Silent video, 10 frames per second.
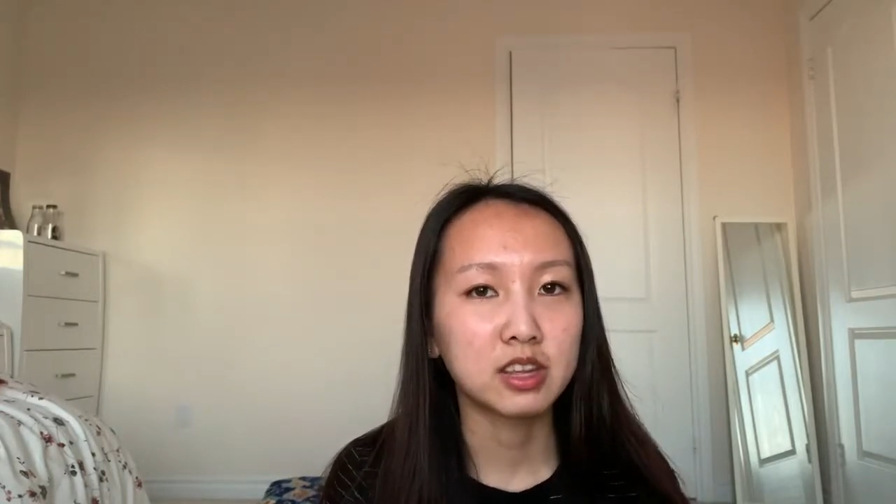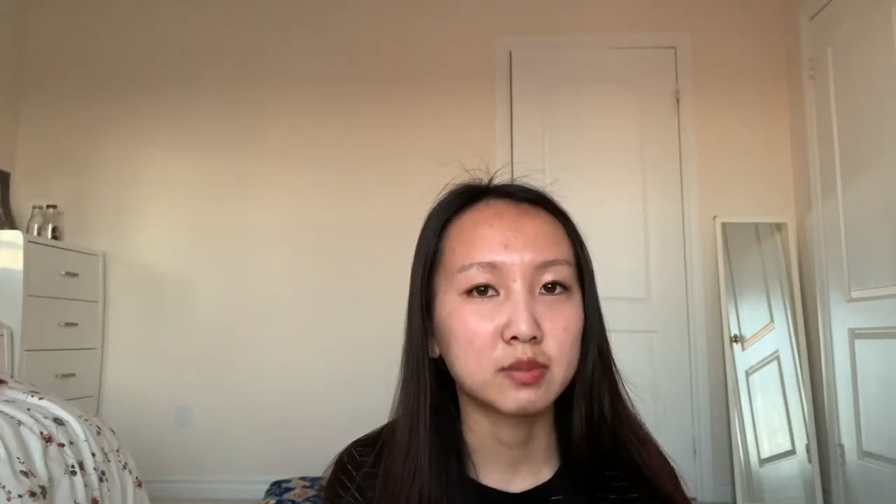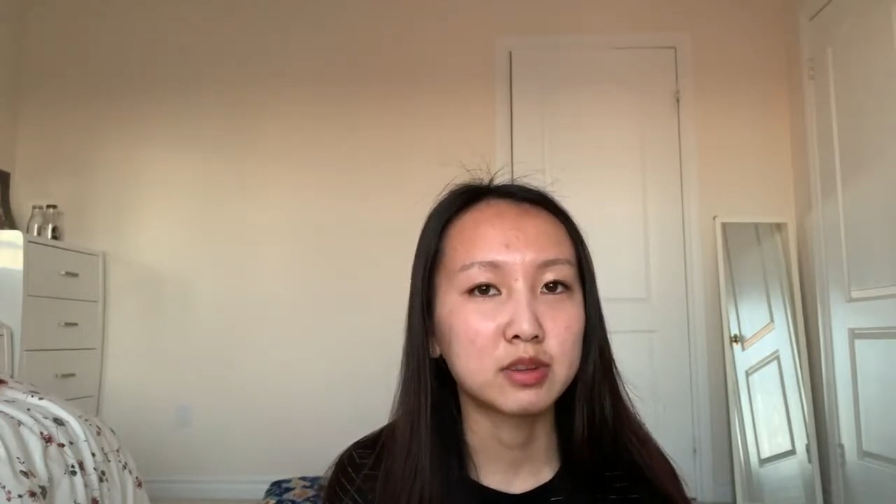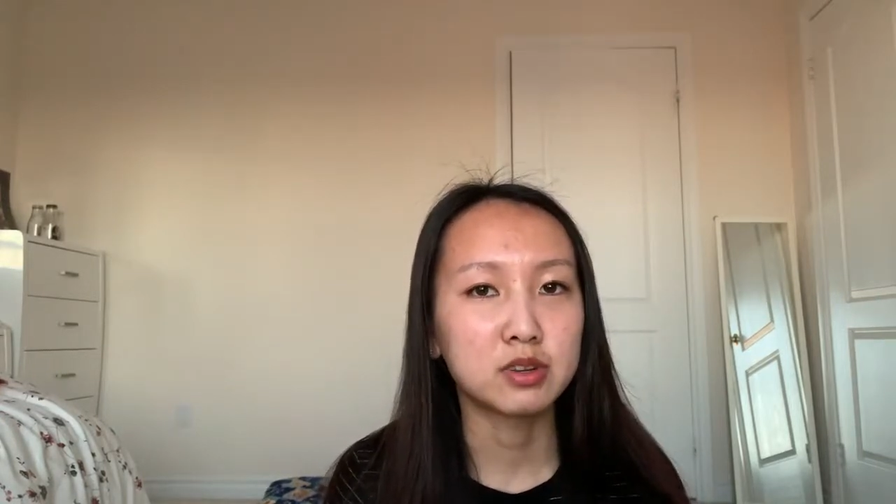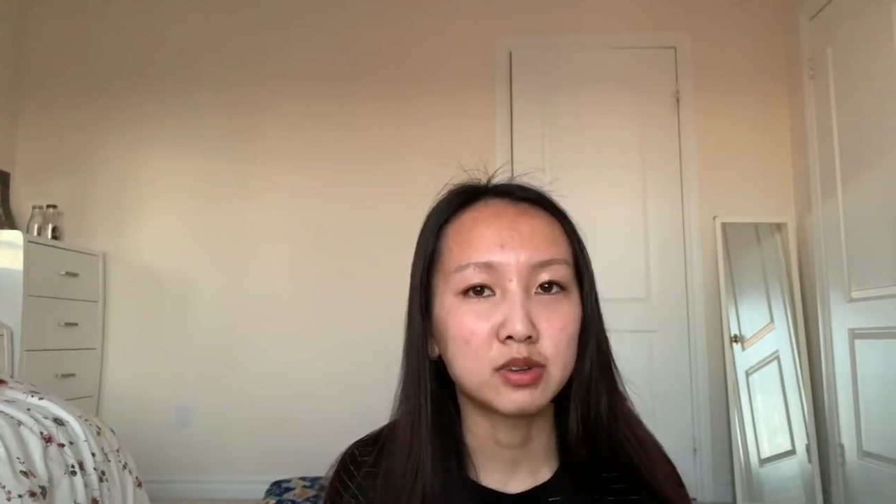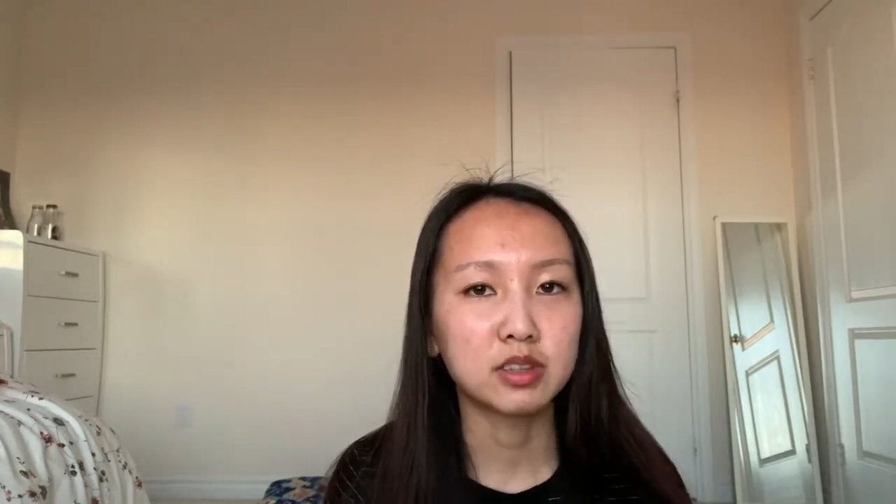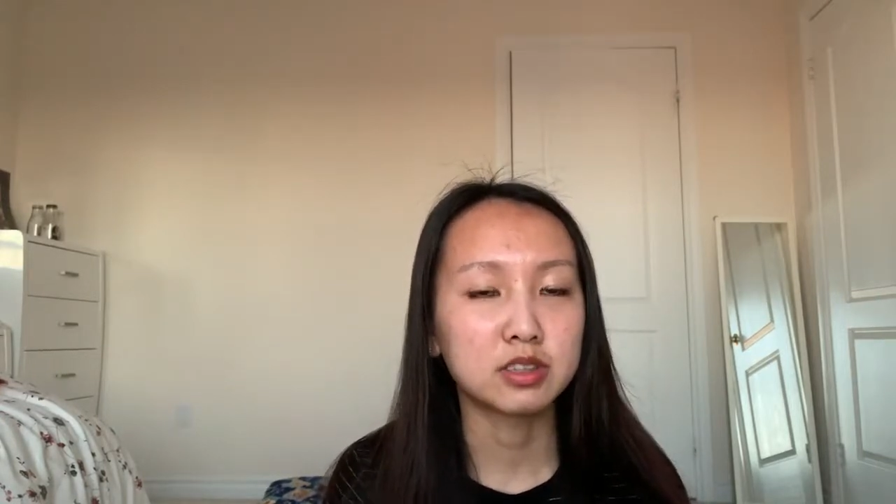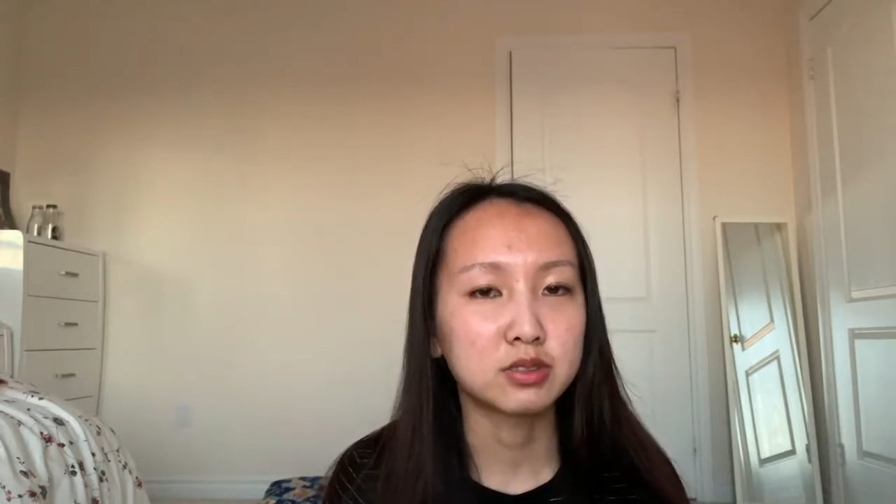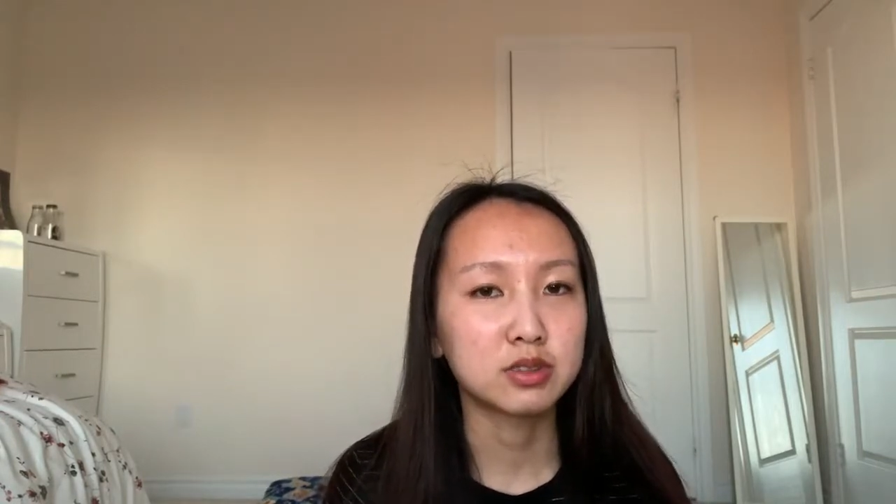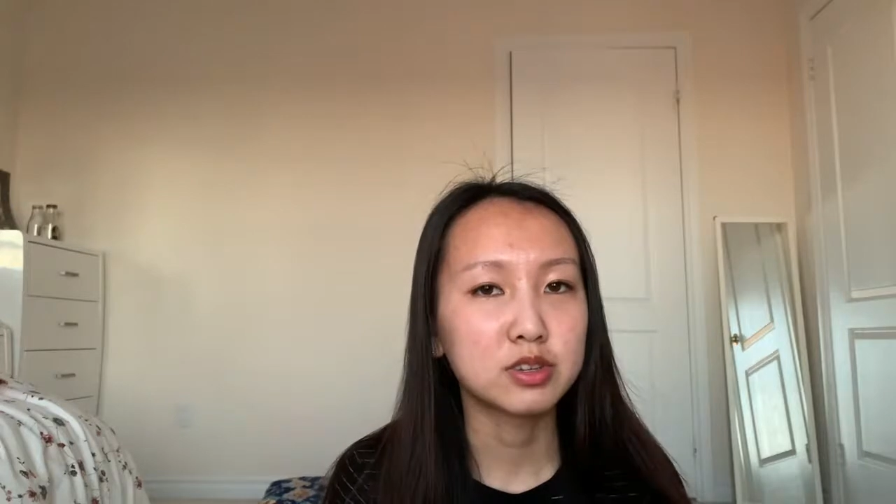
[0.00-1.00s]
I've been doing
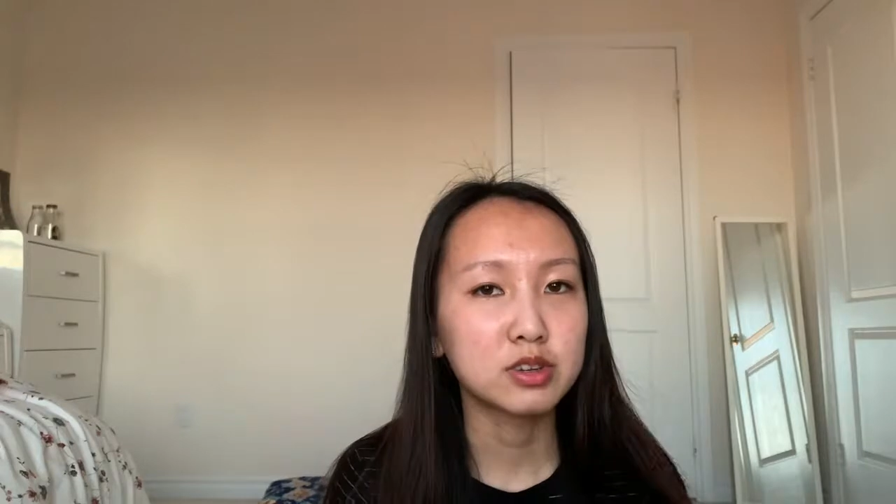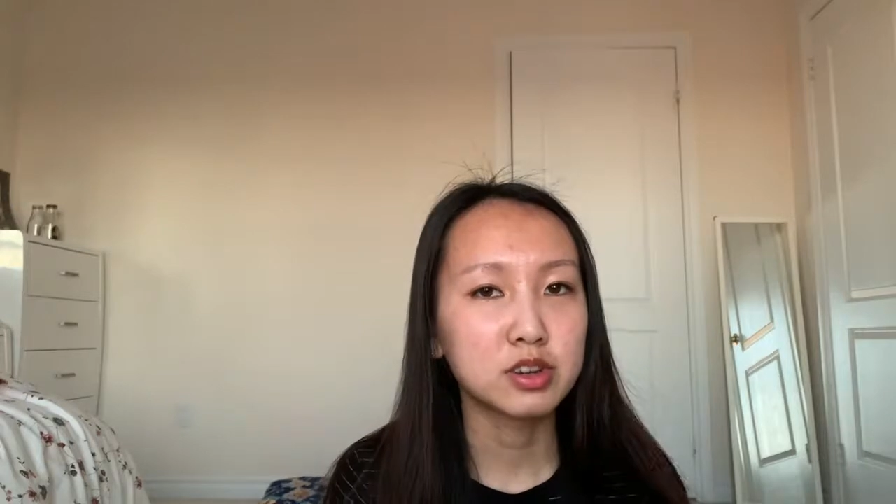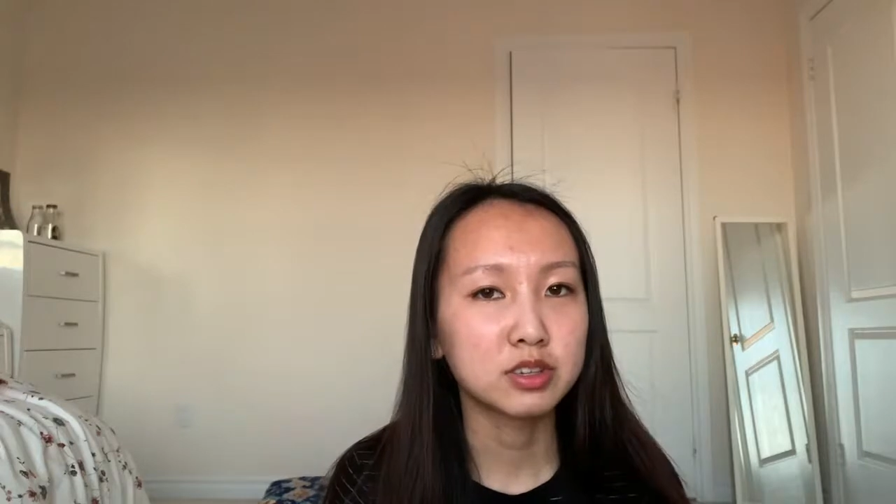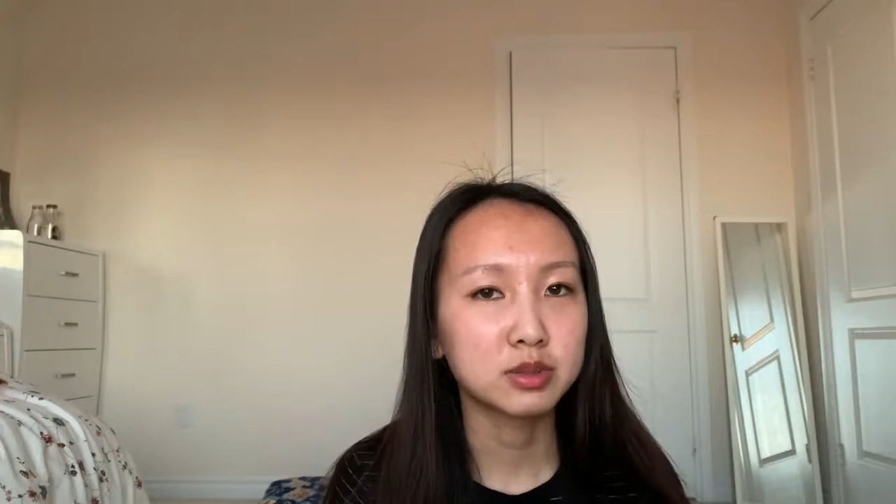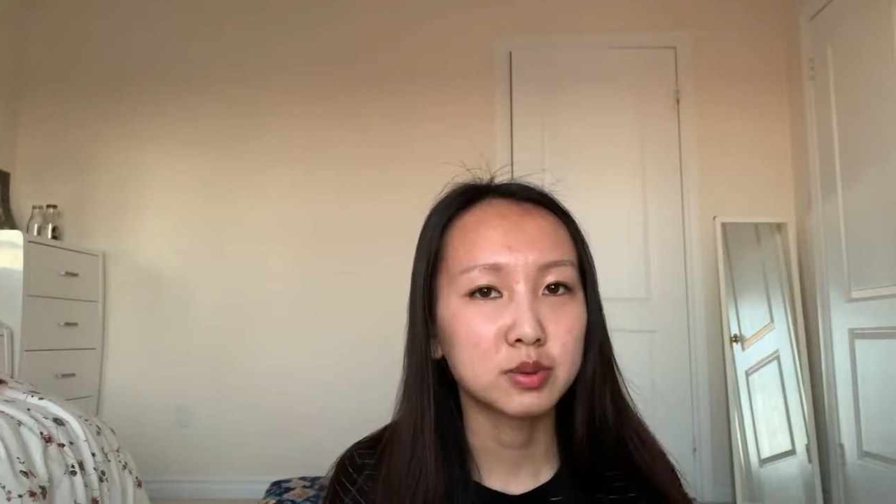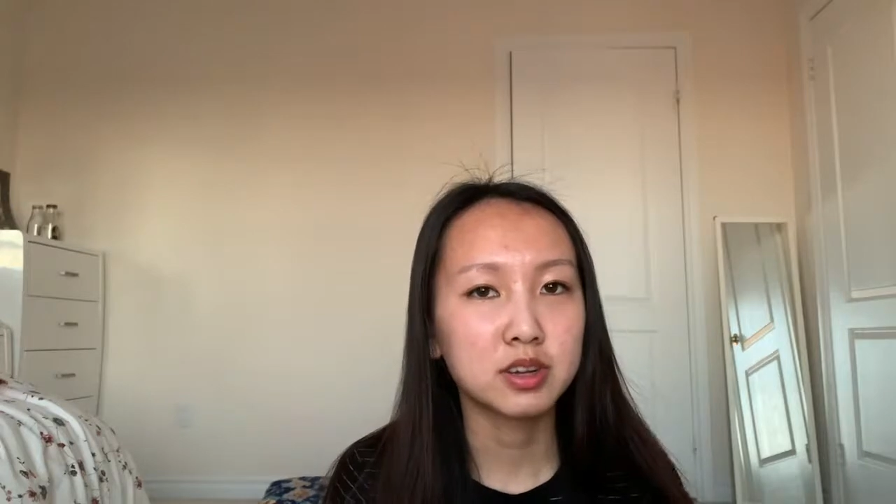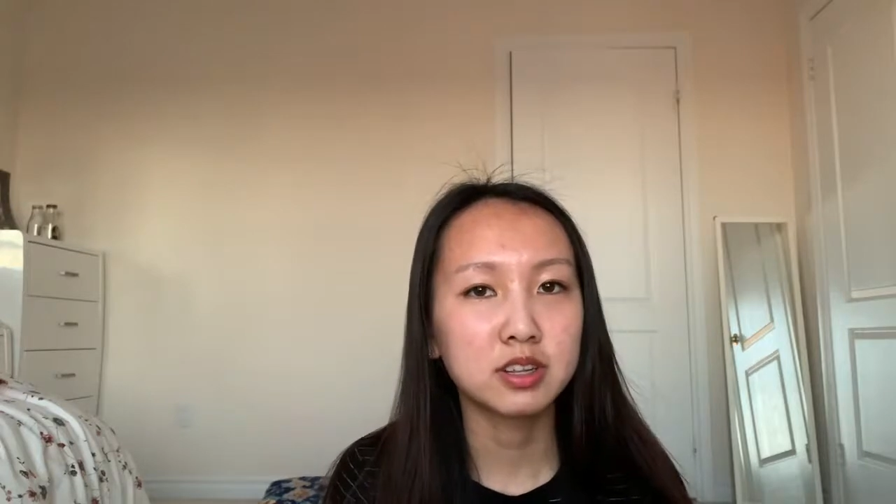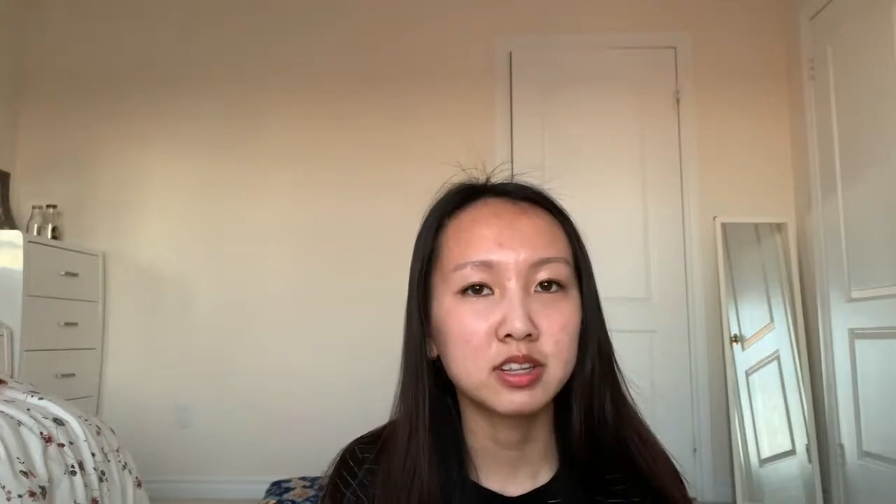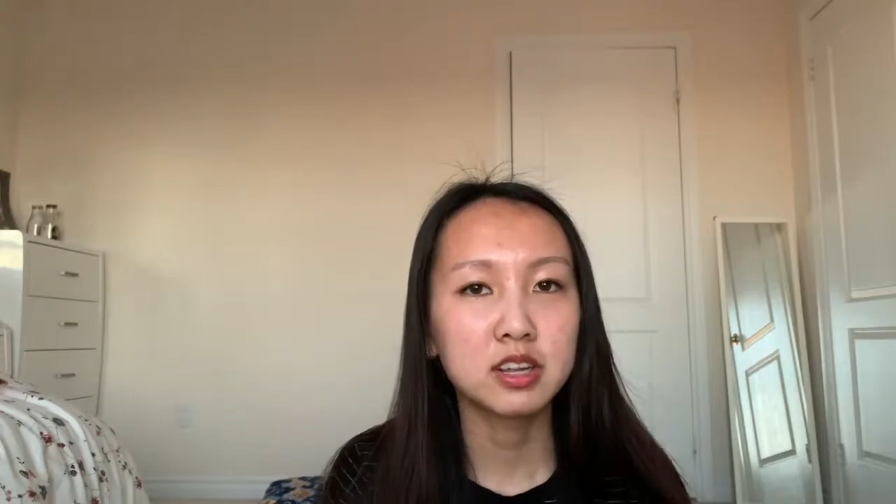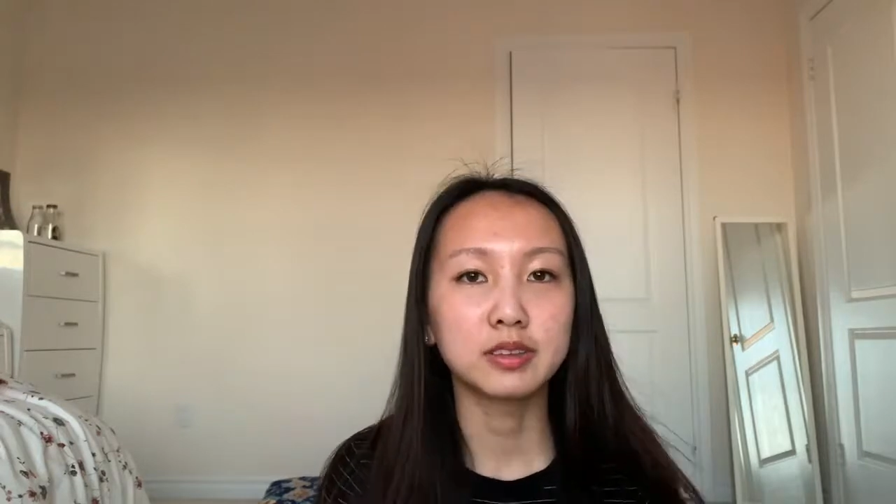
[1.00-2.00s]
this for 2 years as well.